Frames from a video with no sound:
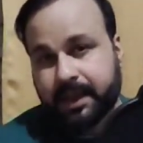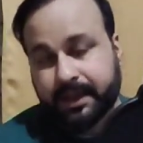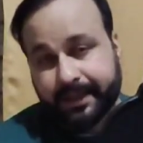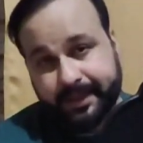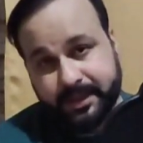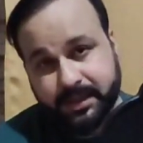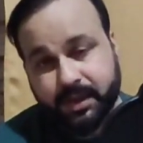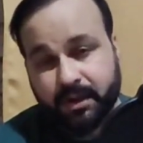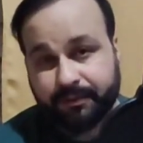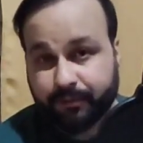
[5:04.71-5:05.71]
It has
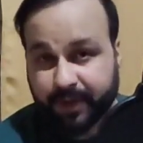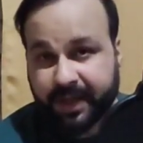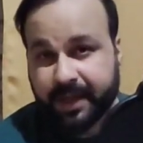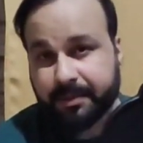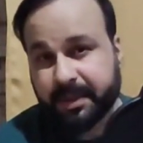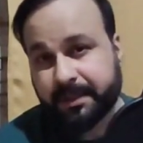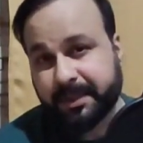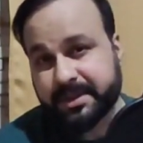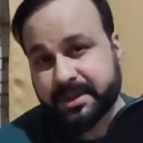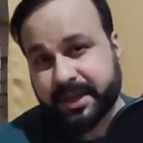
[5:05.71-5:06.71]
got 48
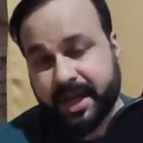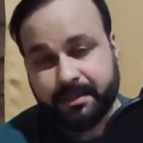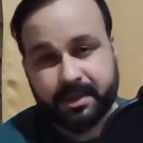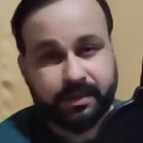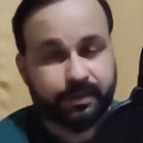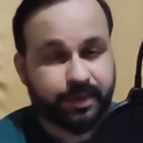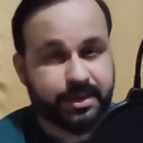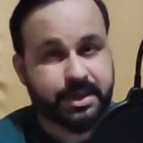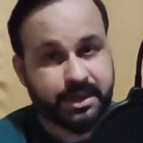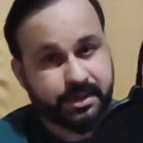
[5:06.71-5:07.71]
megapixel camera, which
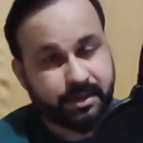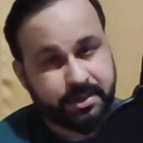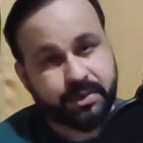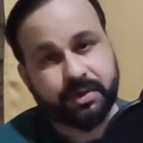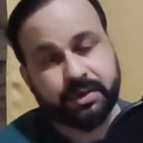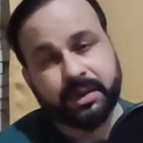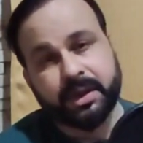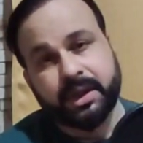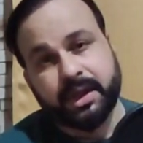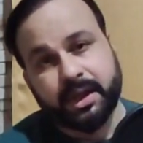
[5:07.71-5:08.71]
is also
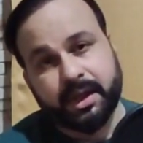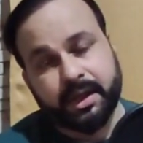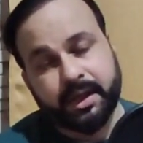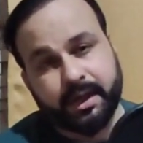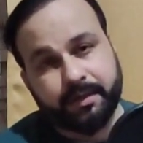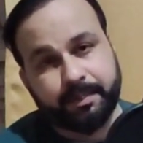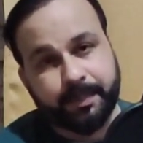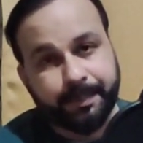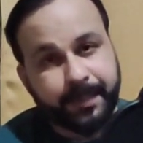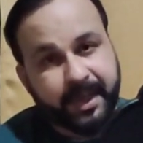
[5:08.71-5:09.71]
a
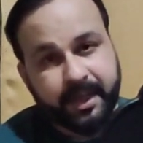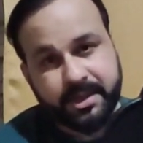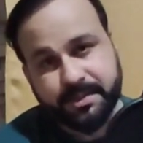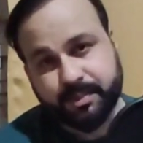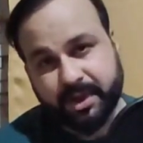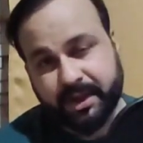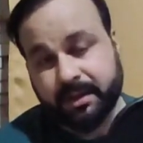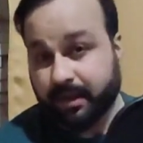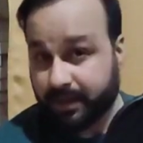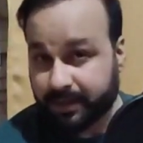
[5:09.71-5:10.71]
biggest point
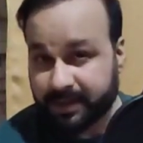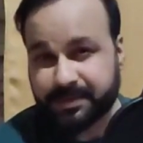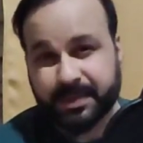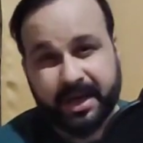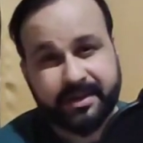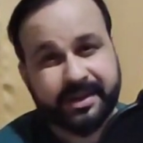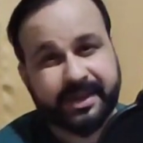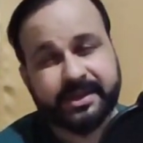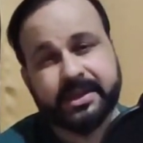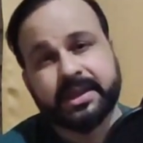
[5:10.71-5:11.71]
in this price
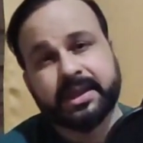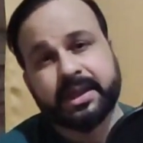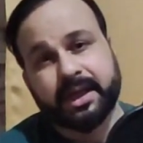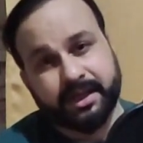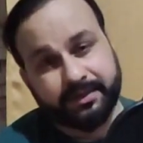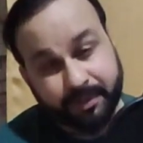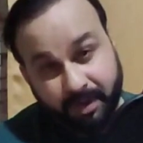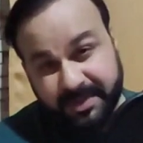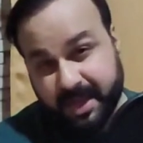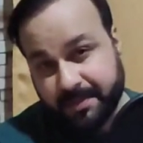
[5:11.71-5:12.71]
range. From
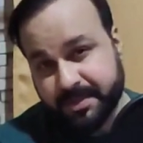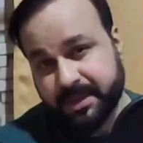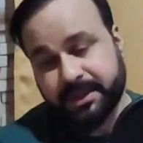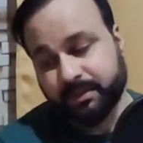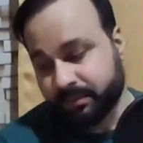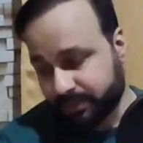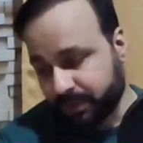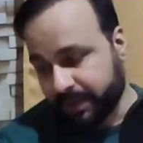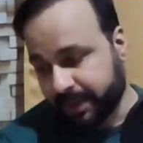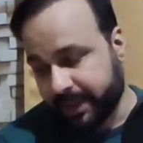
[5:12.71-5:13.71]
Samsung you
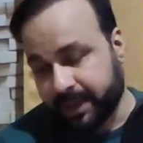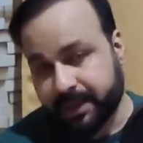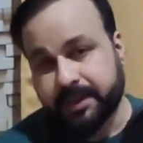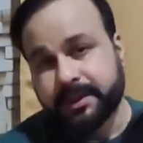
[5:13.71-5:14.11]
don't get it.